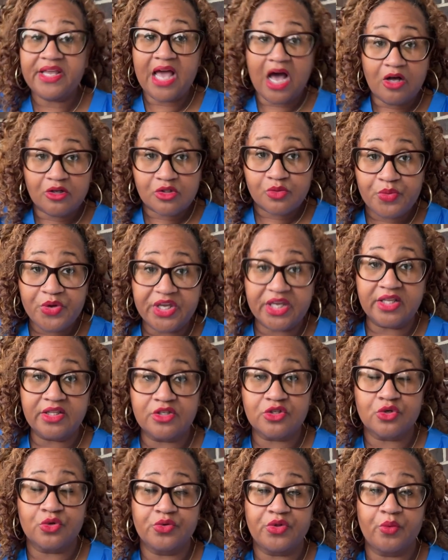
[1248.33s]
else we can
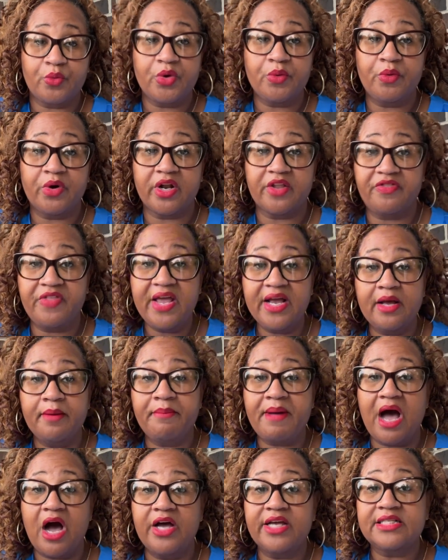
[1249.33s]
do that we want to think
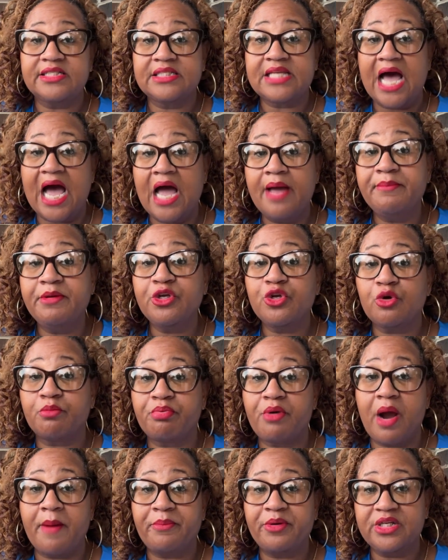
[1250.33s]
about is timing your
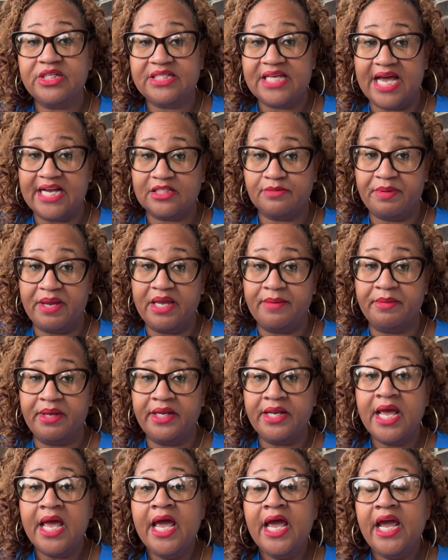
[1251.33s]
property tax payment.
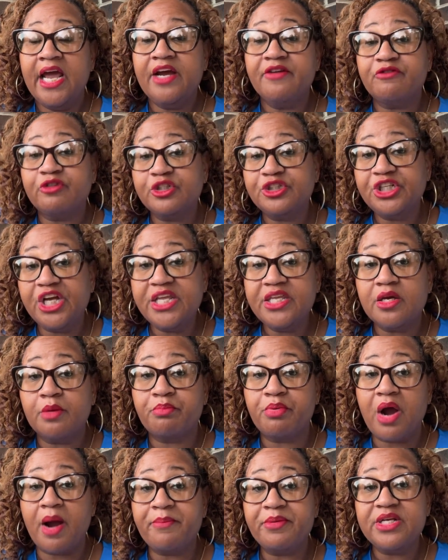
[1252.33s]
In Virginia,
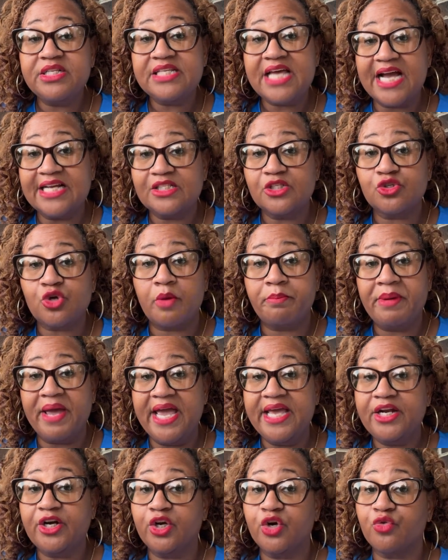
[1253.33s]
property taxes are
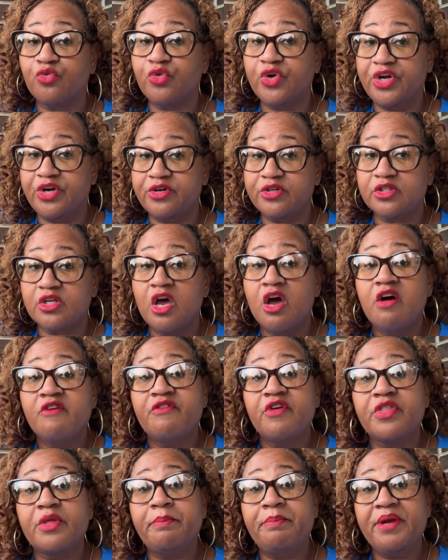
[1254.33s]
paid in arrears
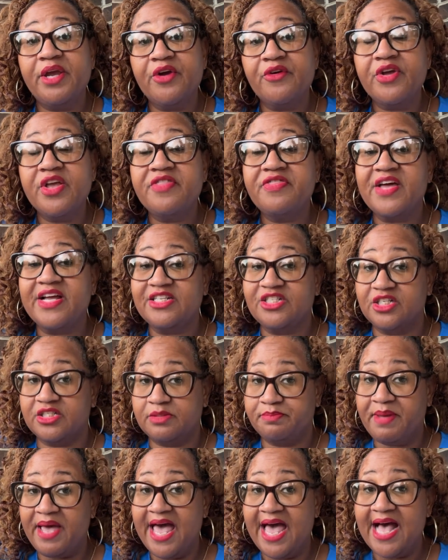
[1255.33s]
for the period that just
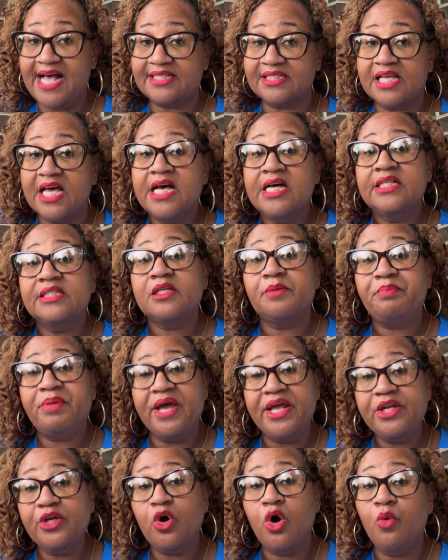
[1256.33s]
passed.
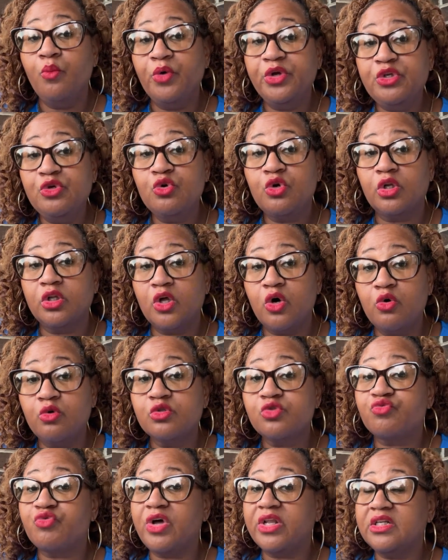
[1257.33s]
Depending on when you close
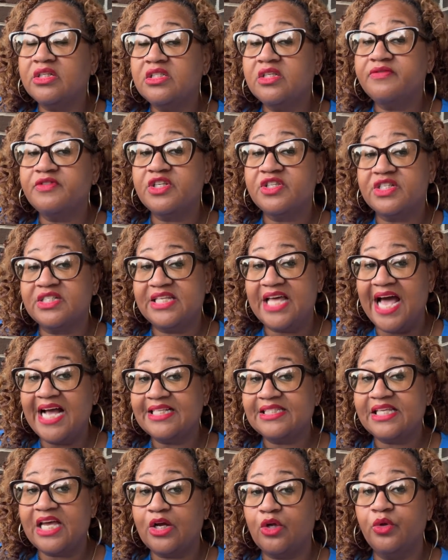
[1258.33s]
relative to the tax
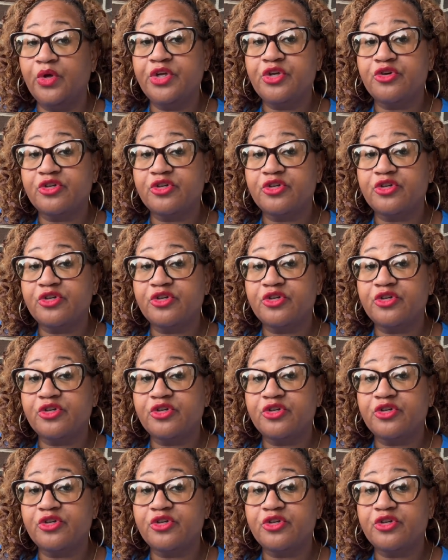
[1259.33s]
cycle in your